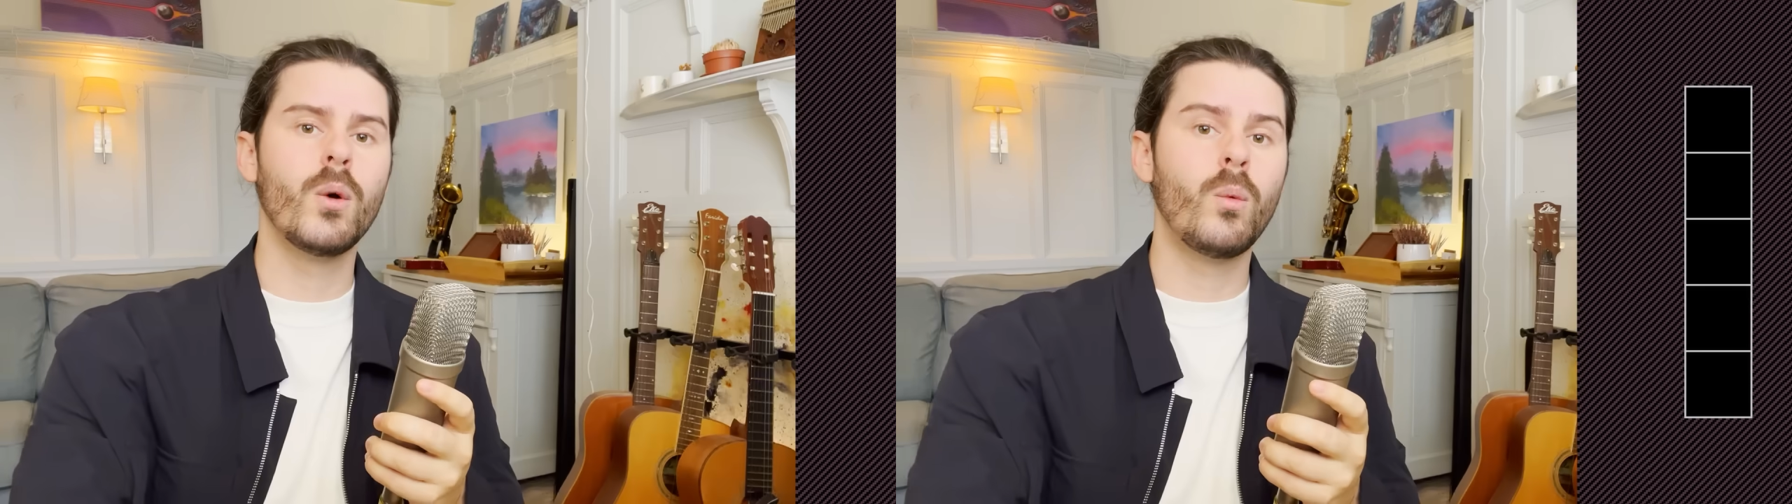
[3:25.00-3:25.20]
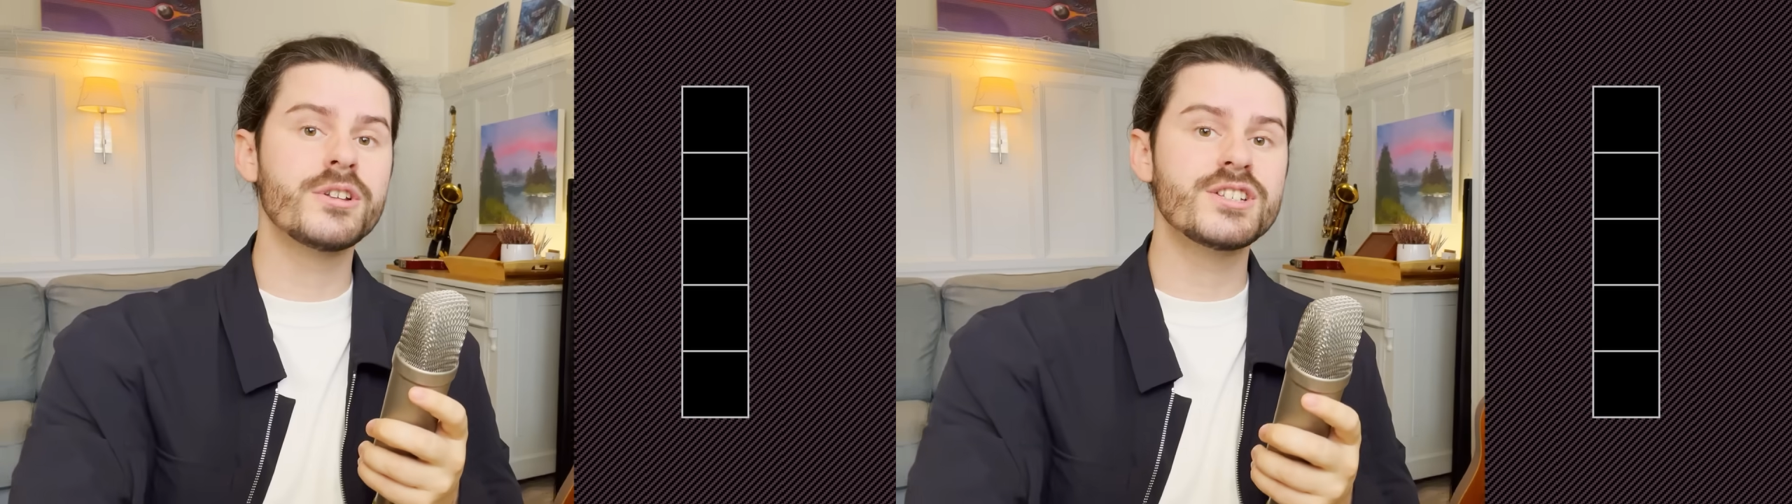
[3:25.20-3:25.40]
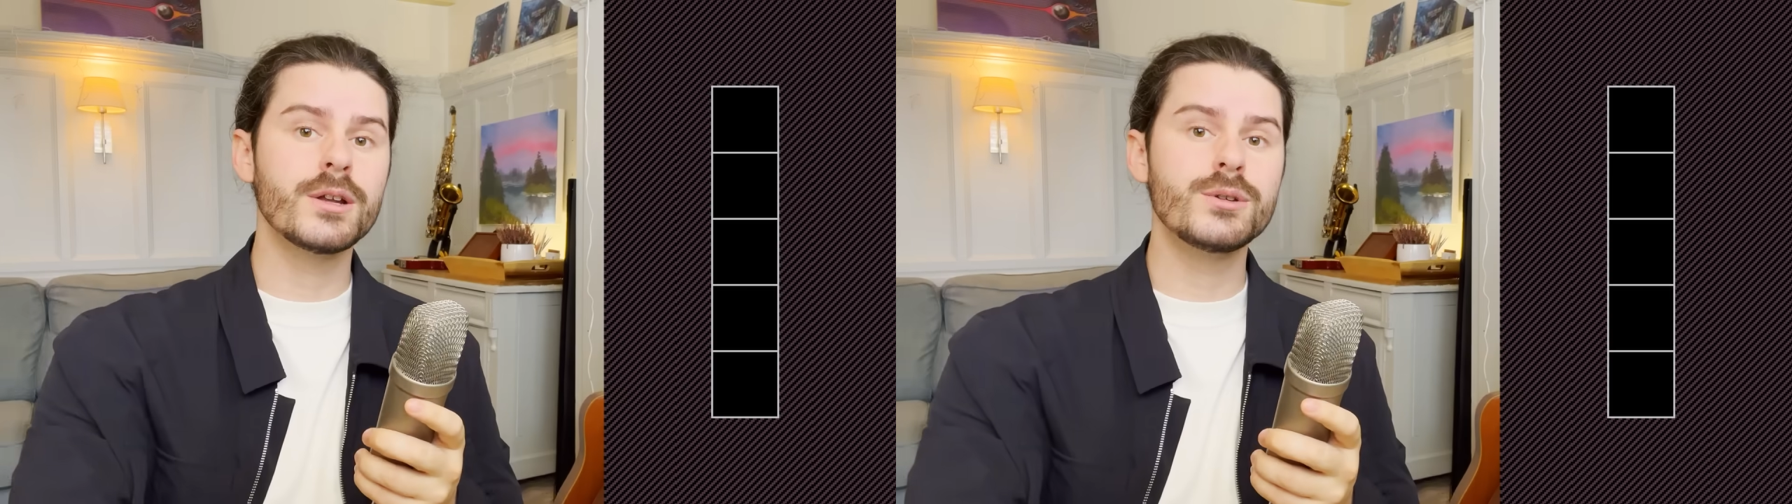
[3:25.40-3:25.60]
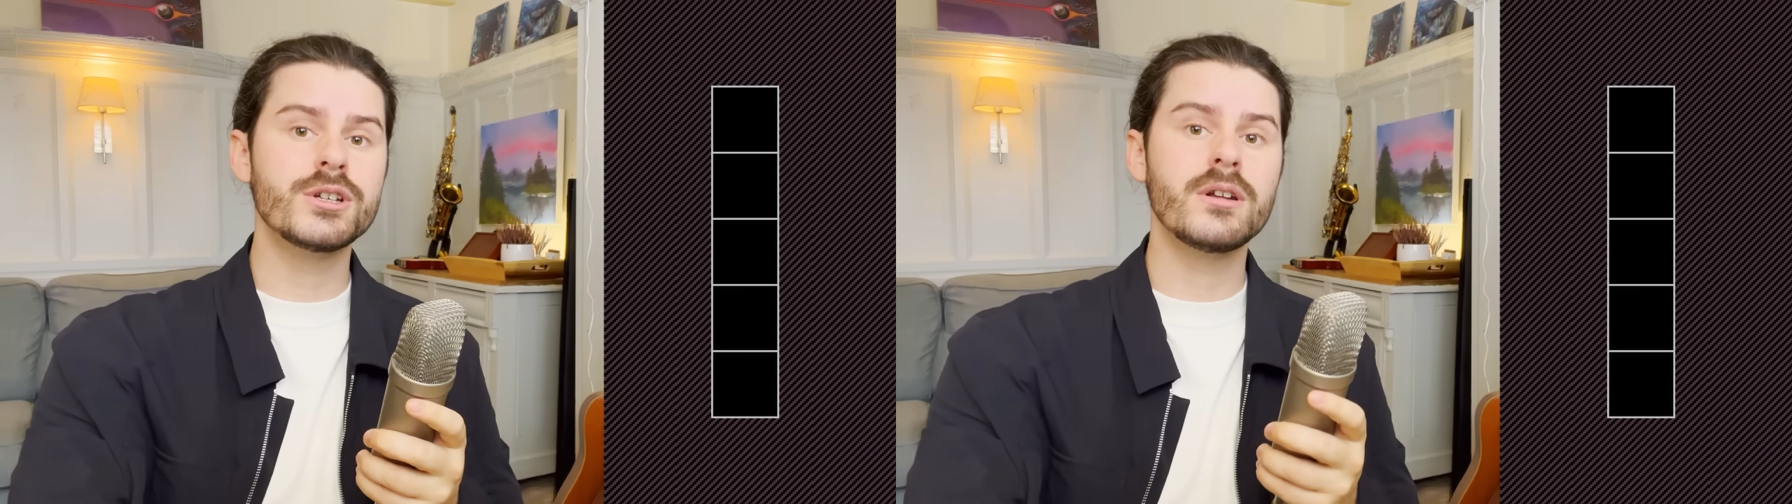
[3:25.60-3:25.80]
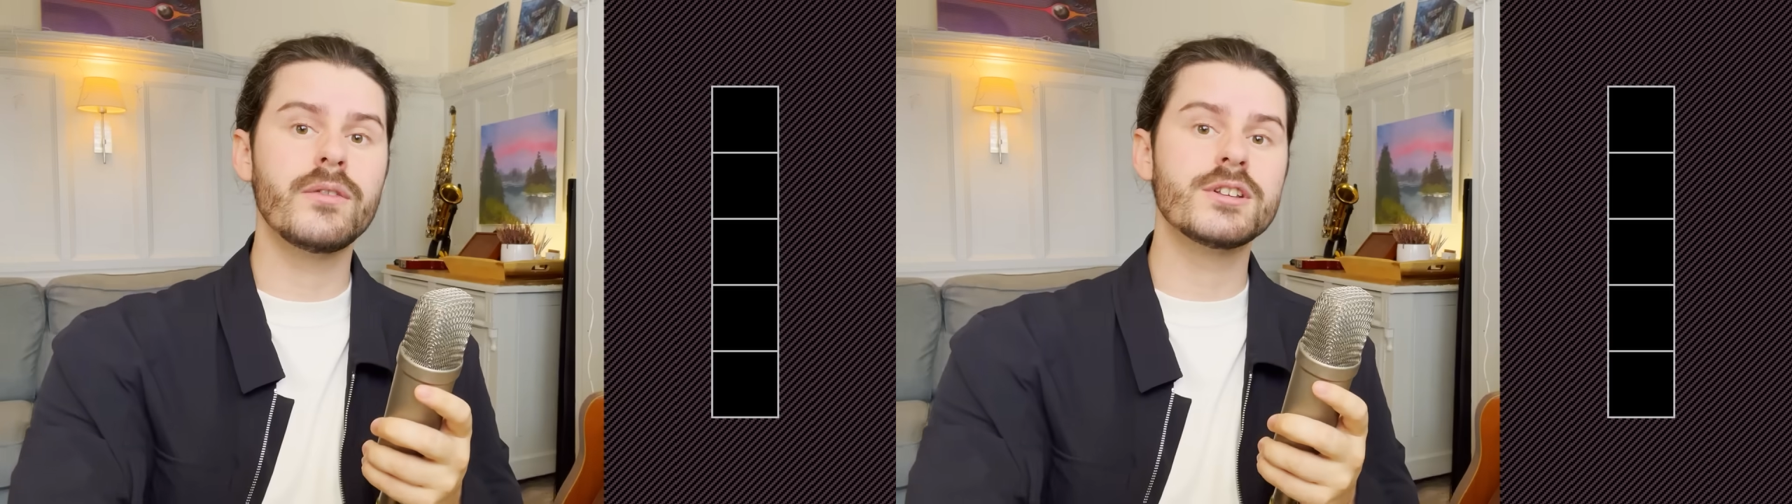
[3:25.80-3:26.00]
One
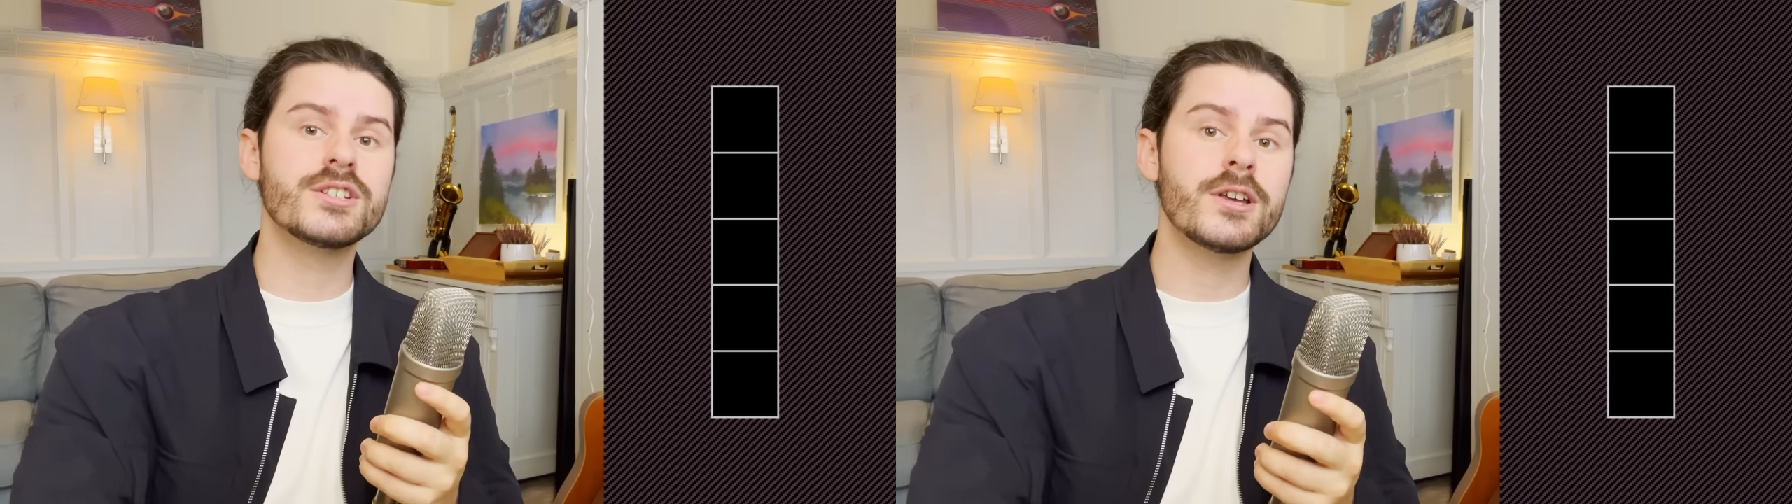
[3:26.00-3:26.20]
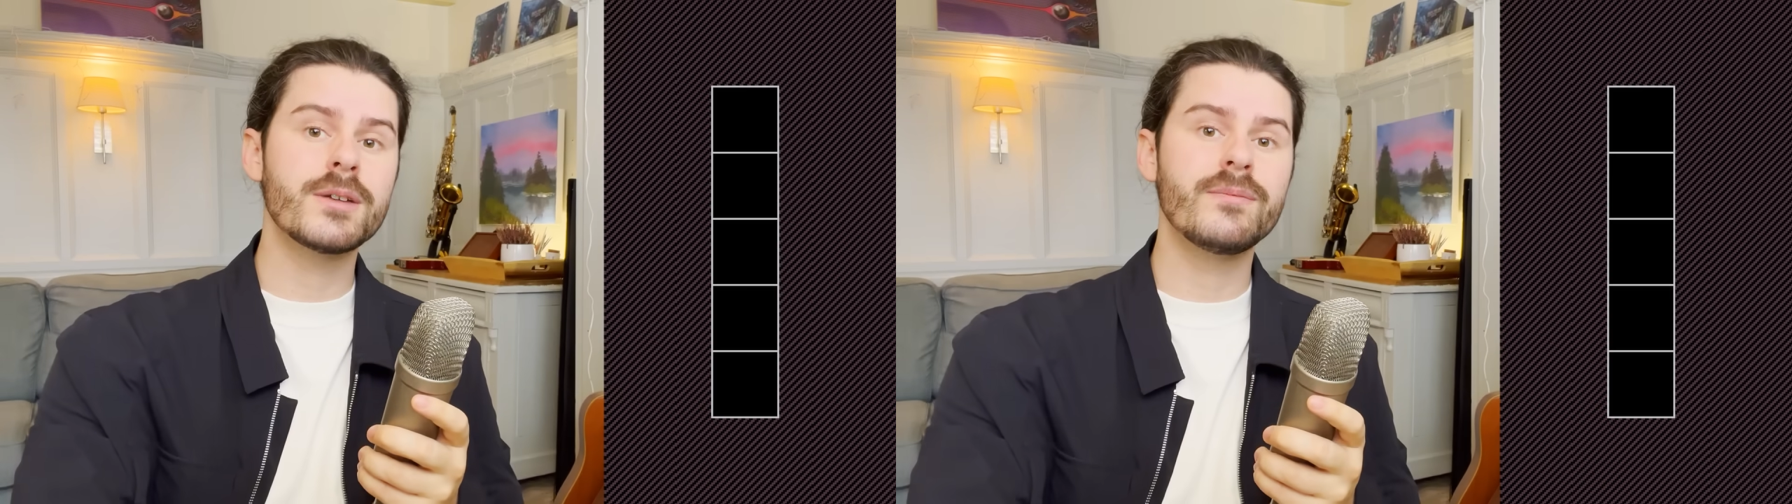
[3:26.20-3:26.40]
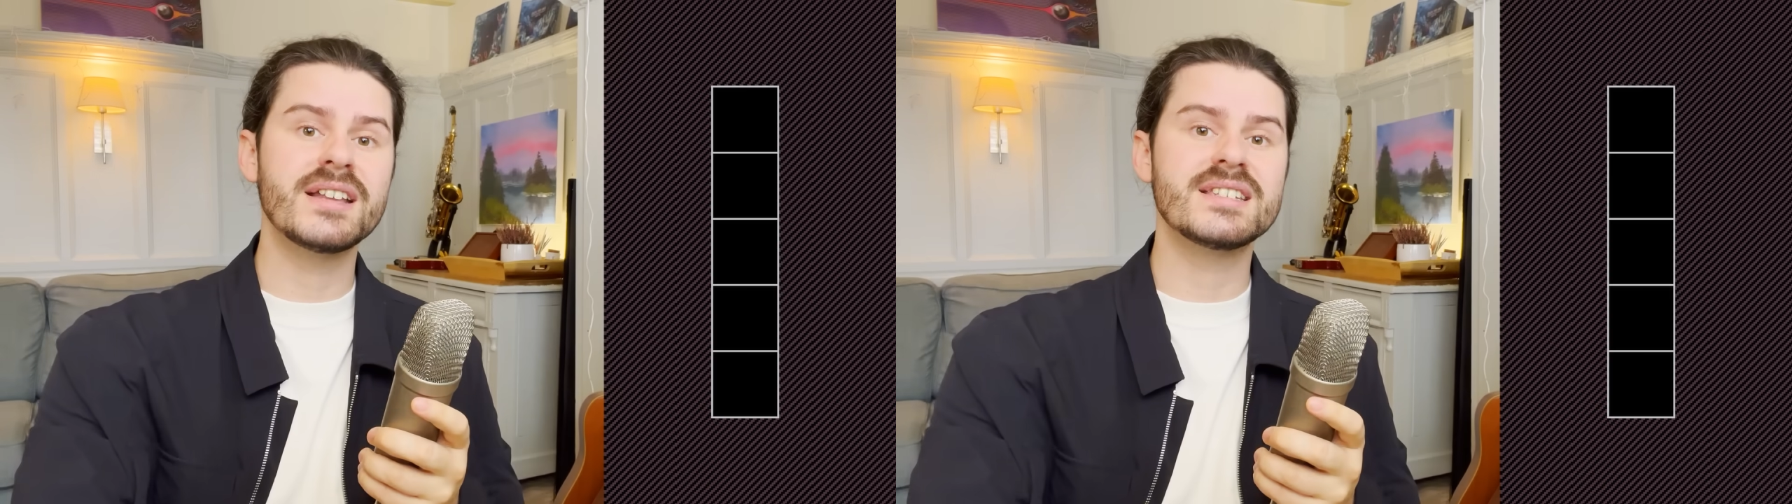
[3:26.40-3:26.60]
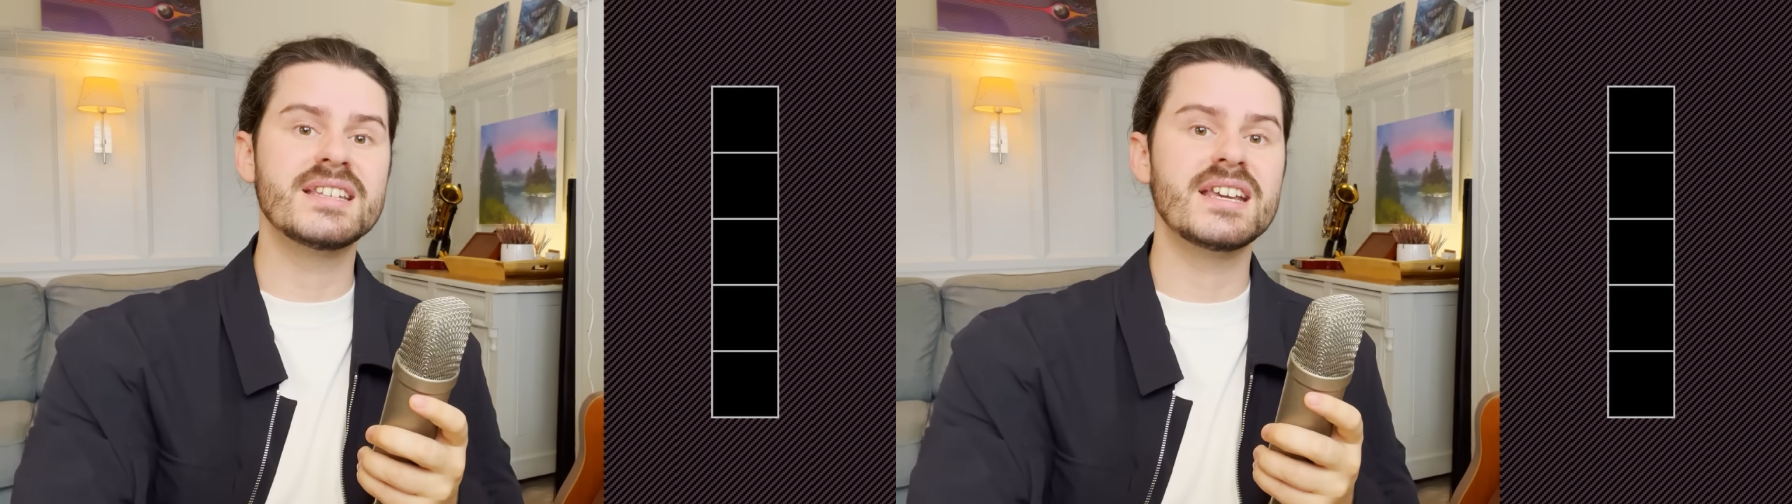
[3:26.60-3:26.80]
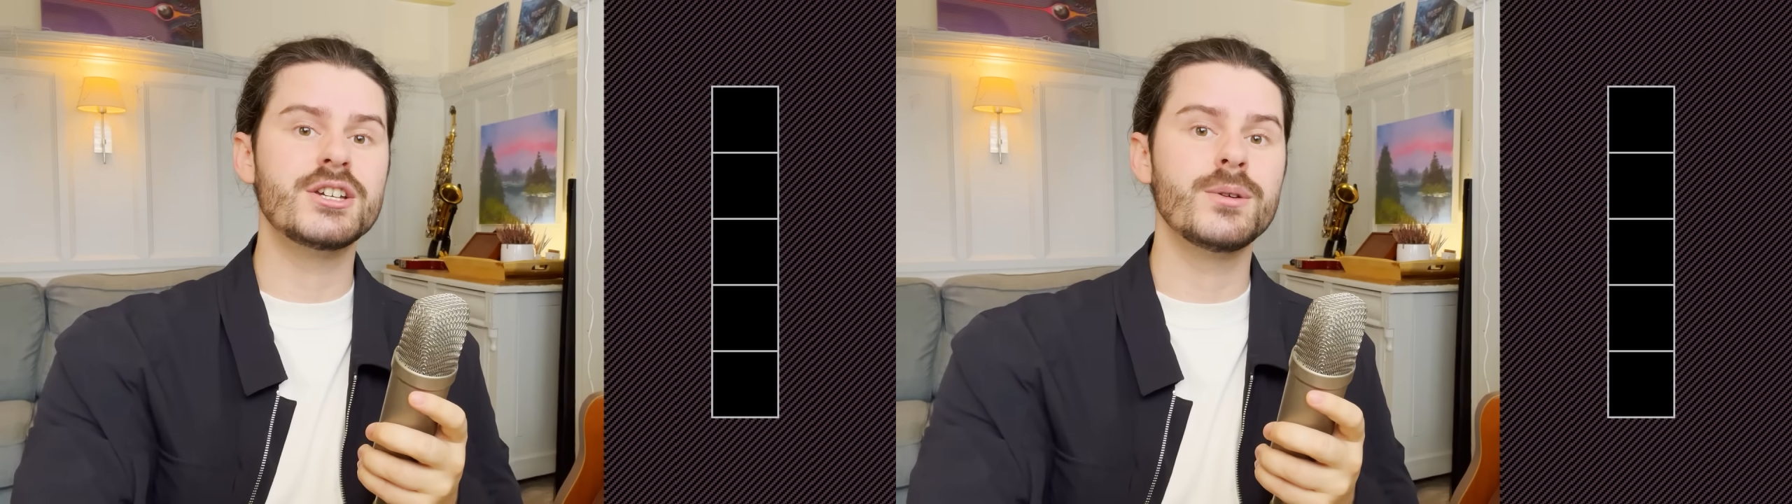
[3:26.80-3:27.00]
solution that circumvents
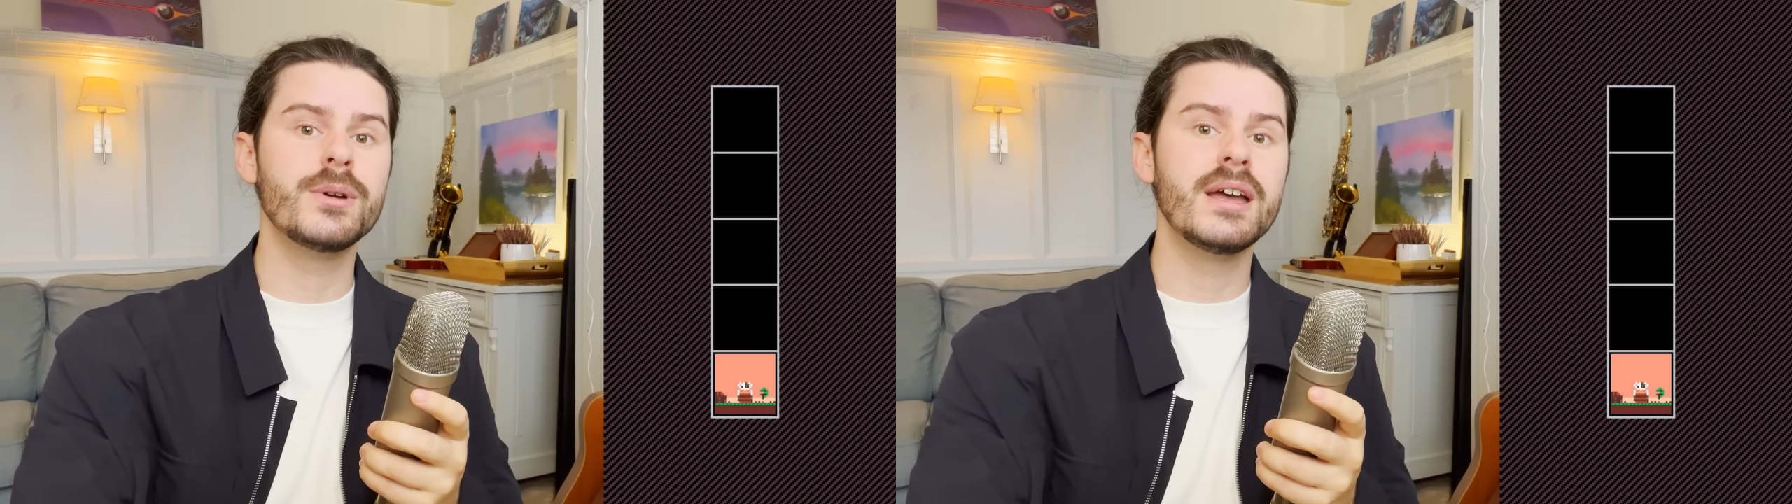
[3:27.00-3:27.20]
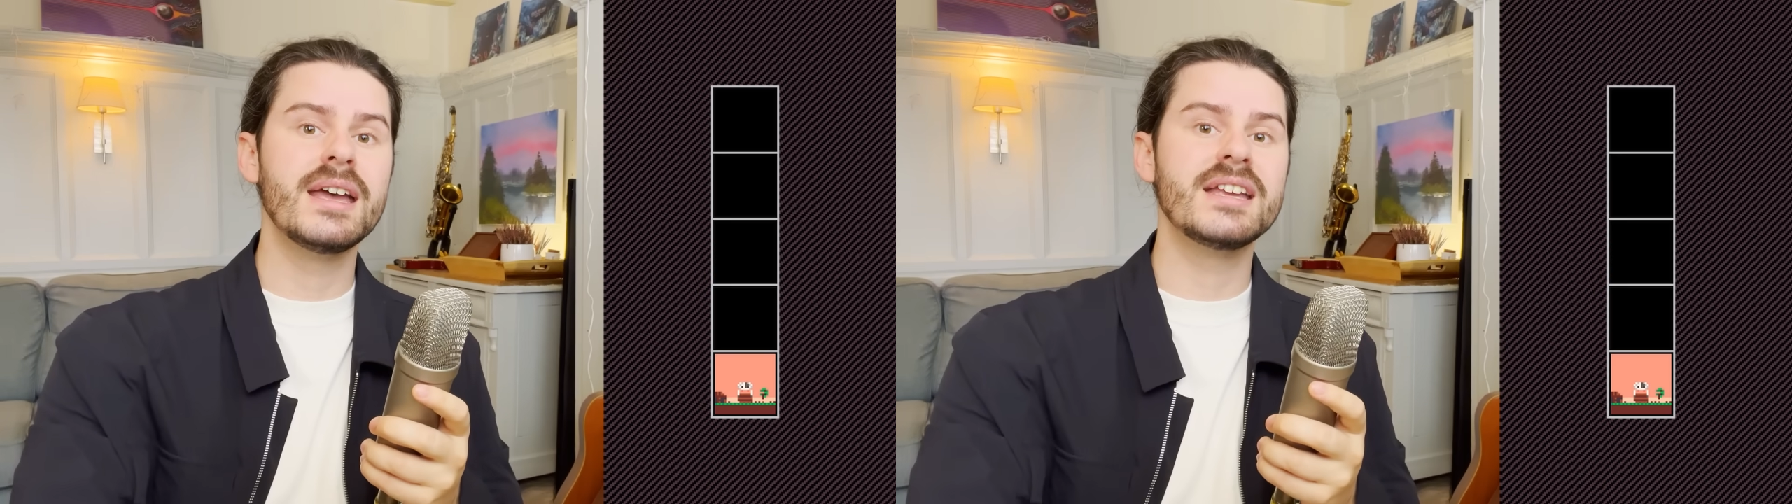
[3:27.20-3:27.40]
this issue